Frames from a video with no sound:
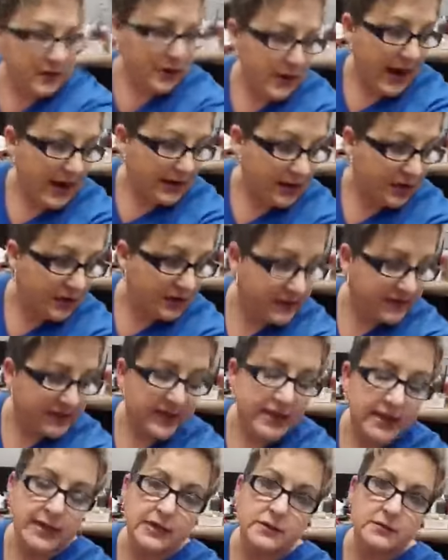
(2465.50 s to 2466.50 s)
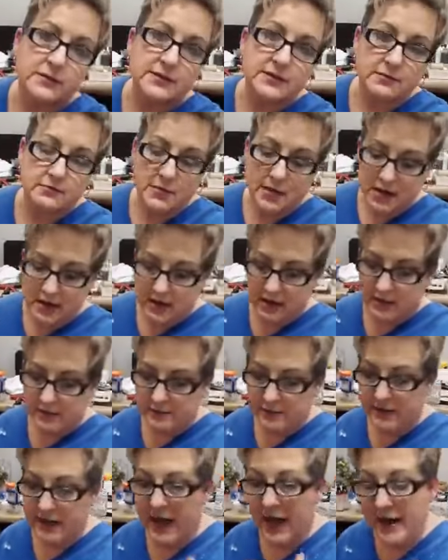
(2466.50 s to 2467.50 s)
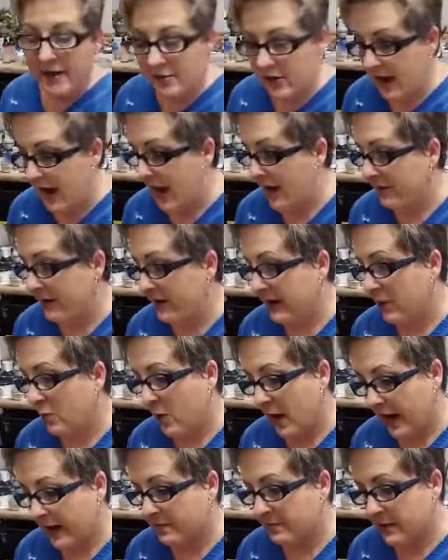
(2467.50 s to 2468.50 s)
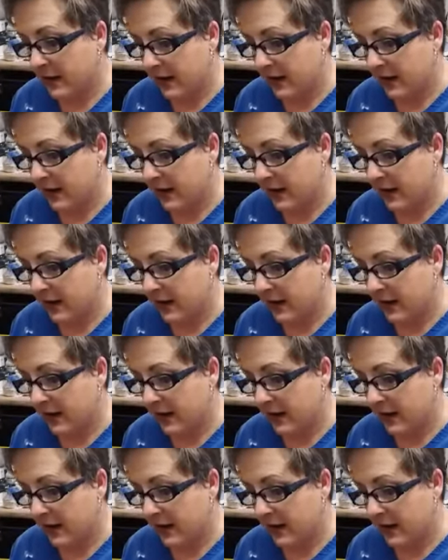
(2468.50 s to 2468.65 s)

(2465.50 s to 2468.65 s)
So I could tint some mud, but I don't have any white